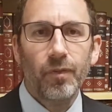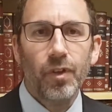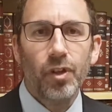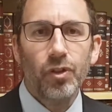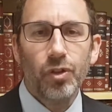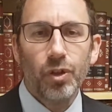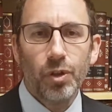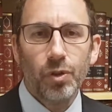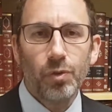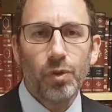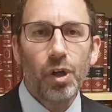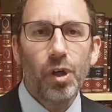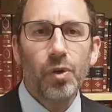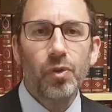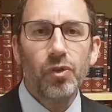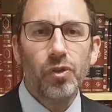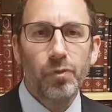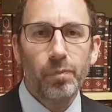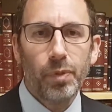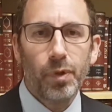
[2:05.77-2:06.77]
to grow
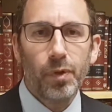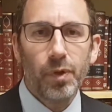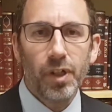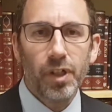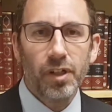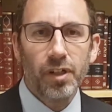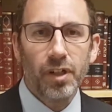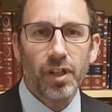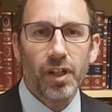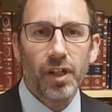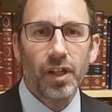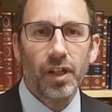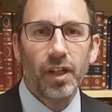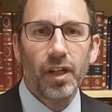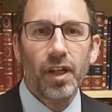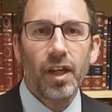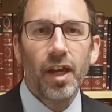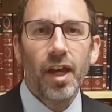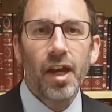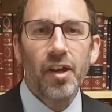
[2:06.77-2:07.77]
spiritually,
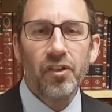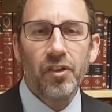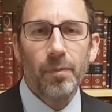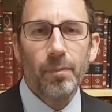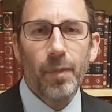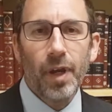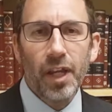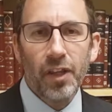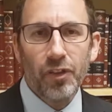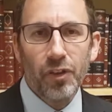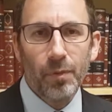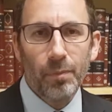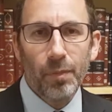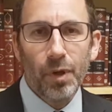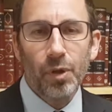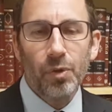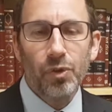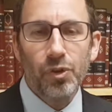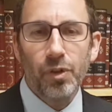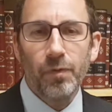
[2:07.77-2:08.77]
and to make the
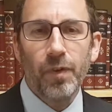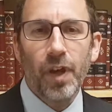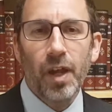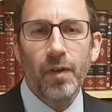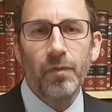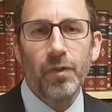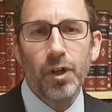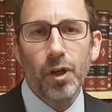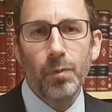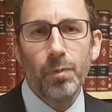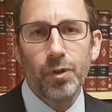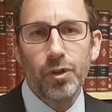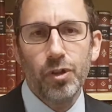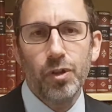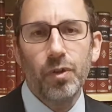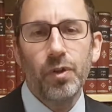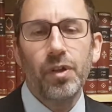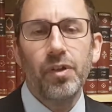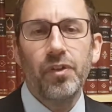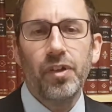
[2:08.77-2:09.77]
most of every
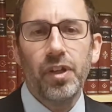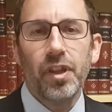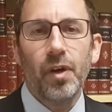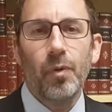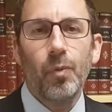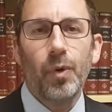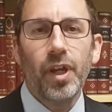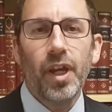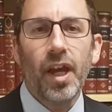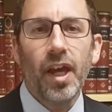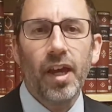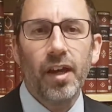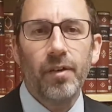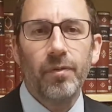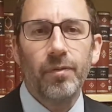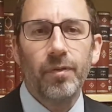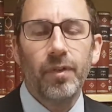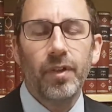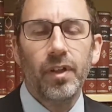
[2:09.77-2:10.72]
opportunity that we have.